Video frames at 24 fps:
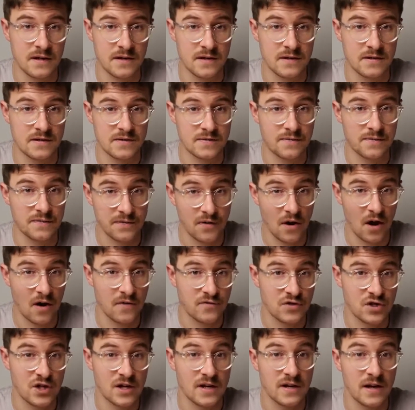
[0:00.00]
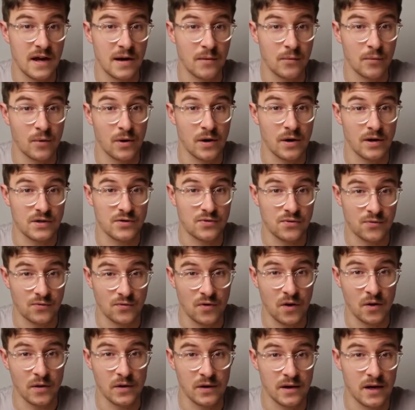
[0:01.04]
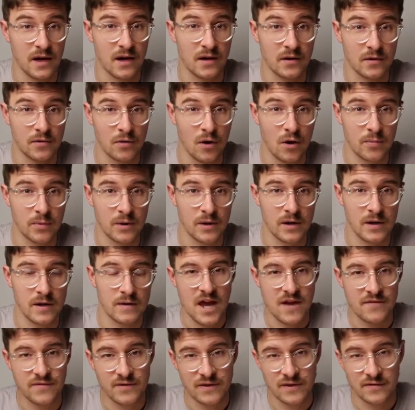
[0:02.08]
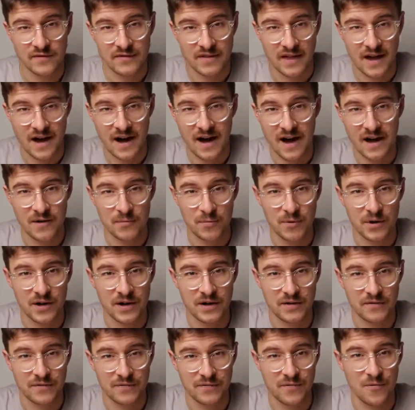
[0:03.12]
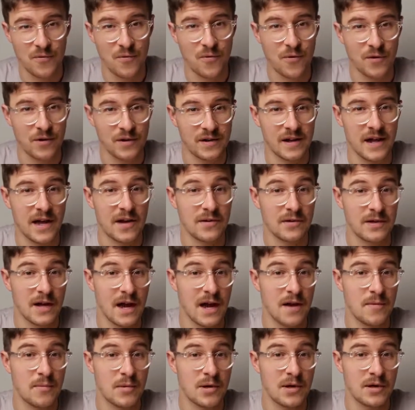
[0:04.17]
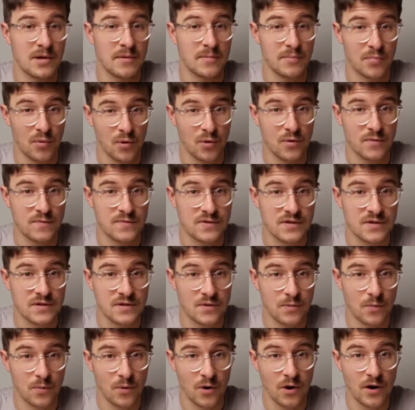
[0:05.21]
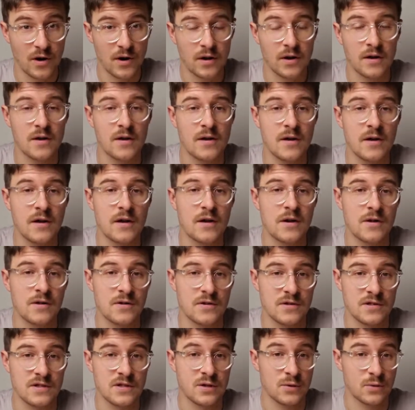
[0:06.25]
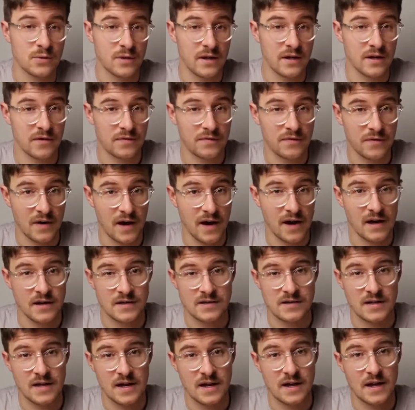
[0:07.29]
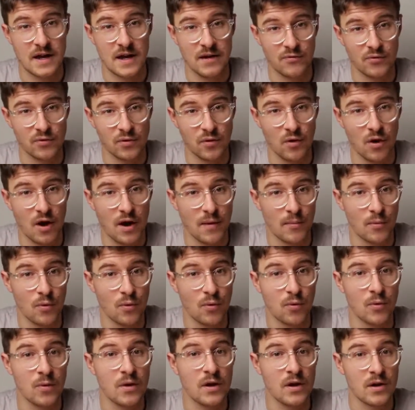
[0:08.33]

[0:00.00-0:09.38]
is 5G networks rolling out globally. Even if the hardware for cloud gaming proves to work, you still need a fast and reliable,